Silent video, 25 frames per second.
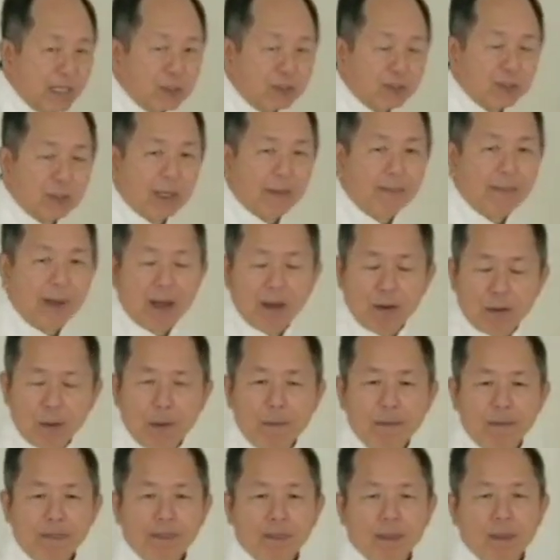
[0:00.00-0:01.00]
mentioned about
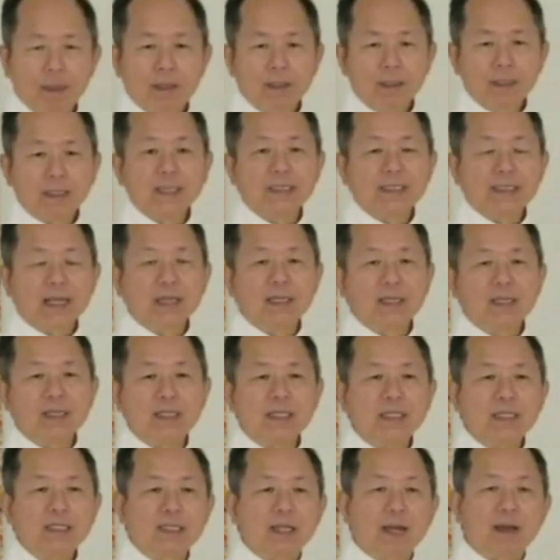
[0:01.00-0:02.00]
the
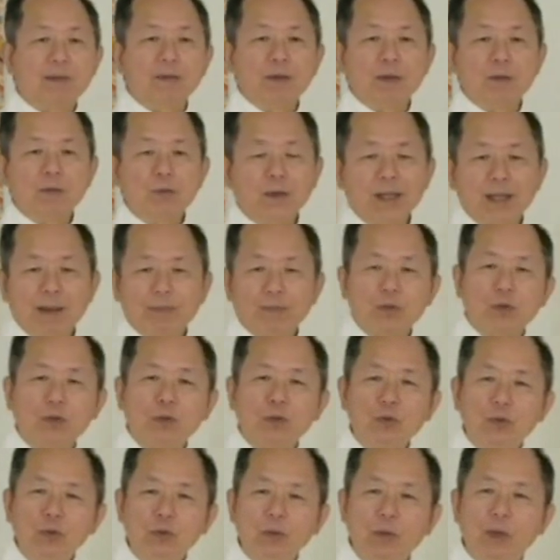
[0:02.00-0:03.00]
scientists discovered we have
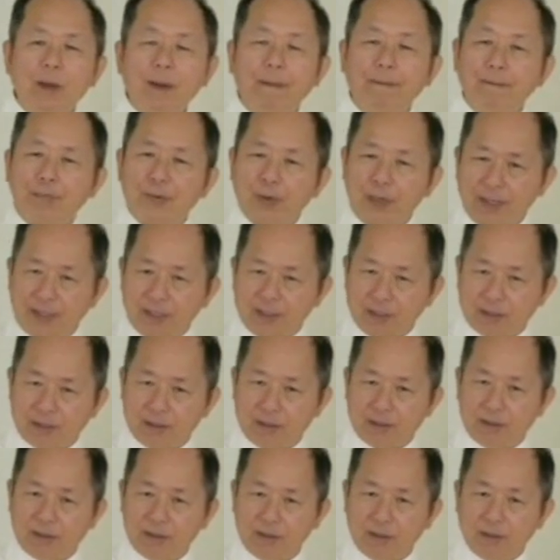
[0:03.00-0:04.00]
two
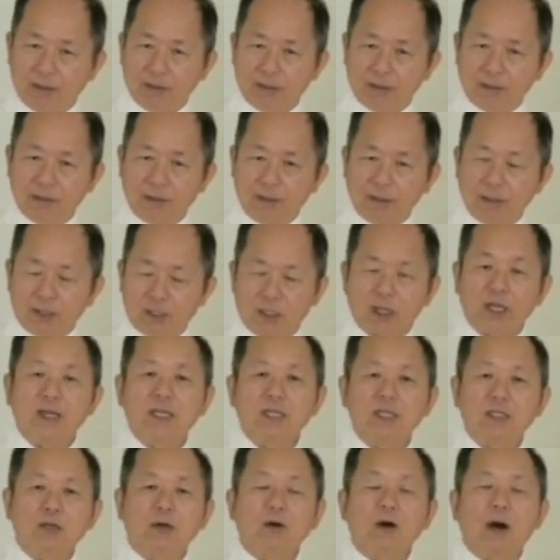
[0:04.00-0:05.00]
brains.
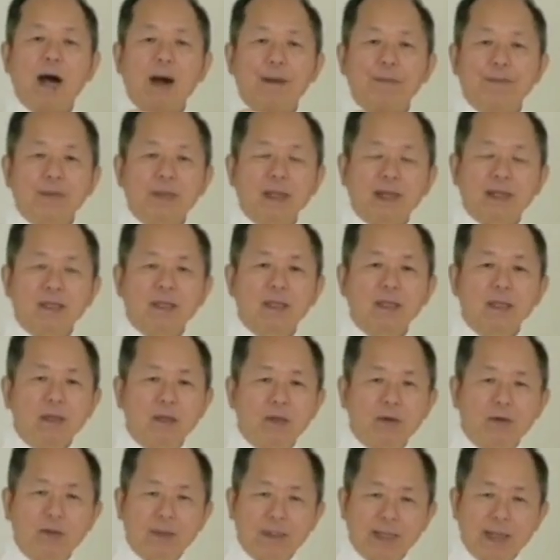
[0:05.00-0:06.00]
Chinese call upper
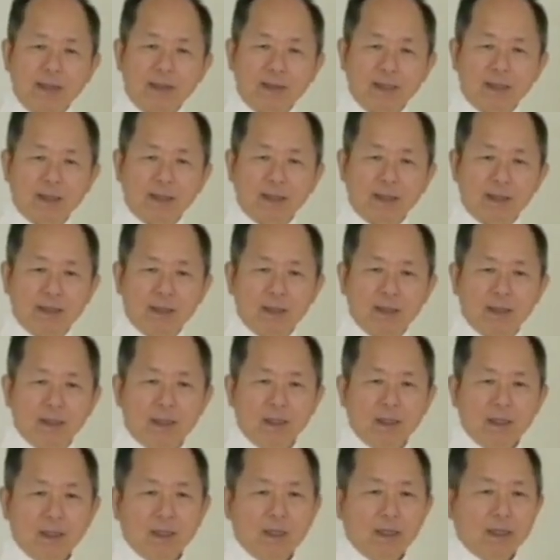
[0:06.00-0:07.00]
dantian, lower dantian.
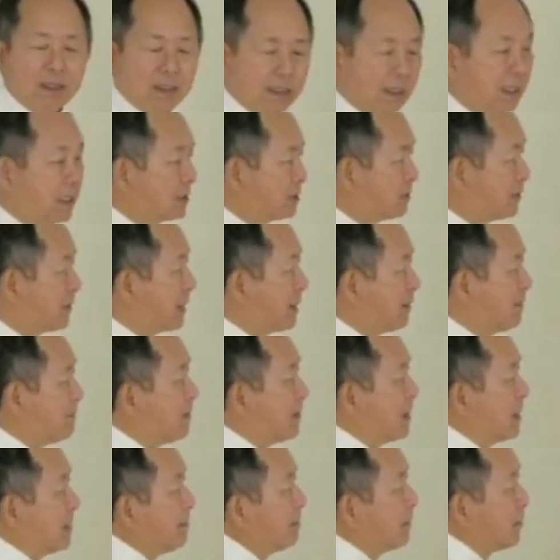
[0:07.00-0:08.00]
This become
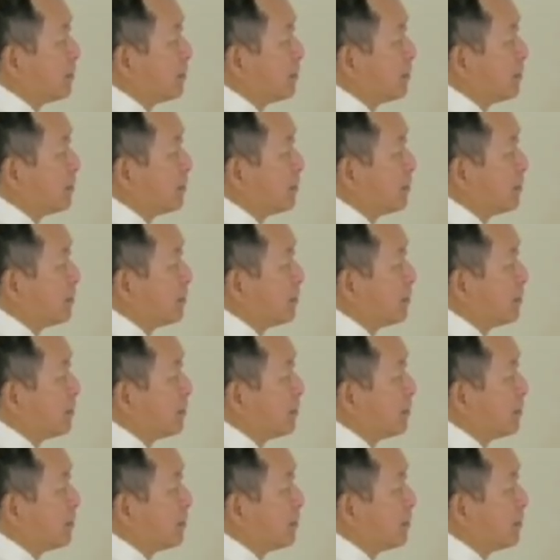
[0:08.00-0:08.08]
very